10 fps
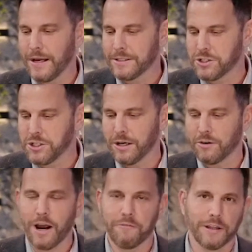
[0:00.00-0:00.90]
that's
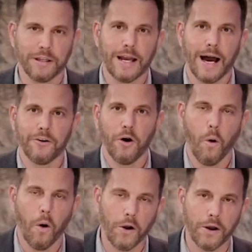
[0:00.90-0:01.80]
geographically got
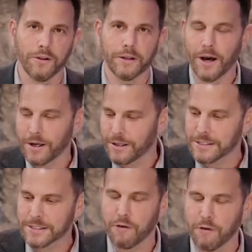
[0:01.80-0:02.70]
no oil and none of
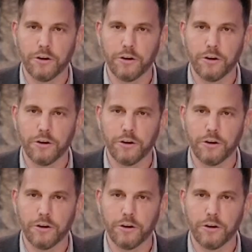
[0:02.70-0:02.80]
this stuff,